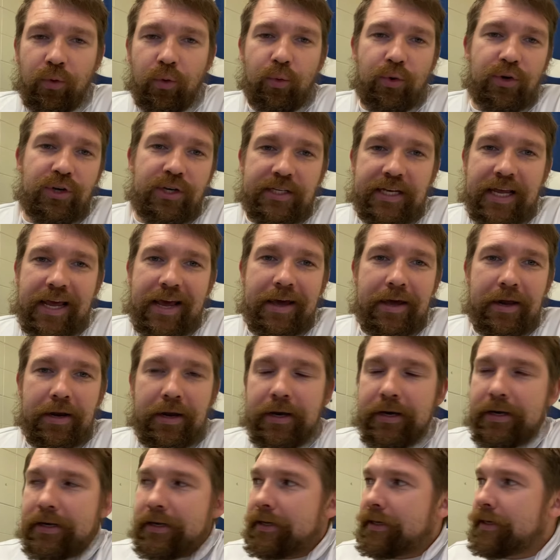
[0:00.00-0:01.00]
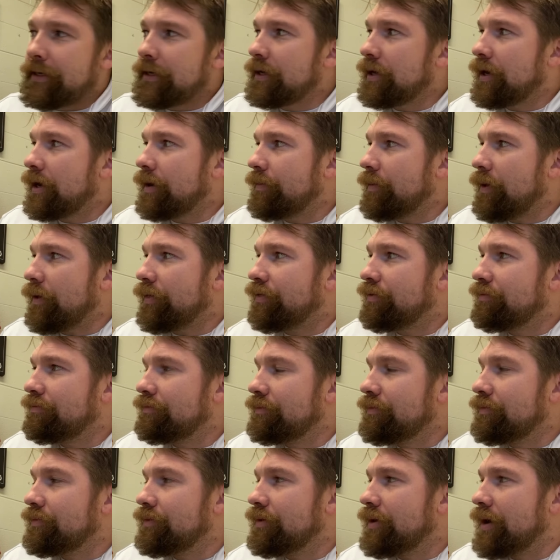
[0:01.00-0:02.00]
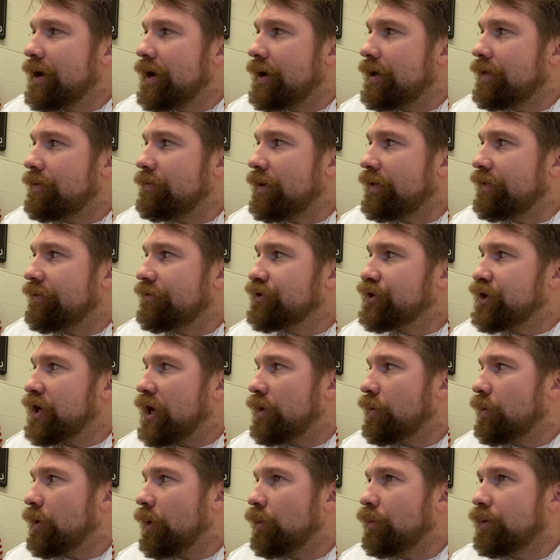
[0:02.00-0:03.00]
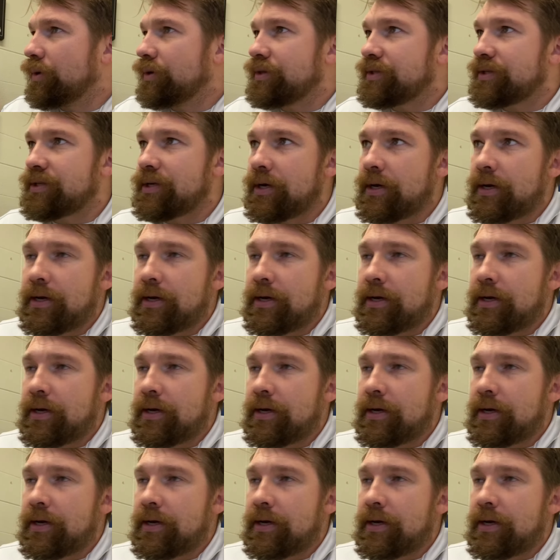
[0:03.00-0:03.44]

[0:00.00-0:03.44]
we just had a month, the month of January was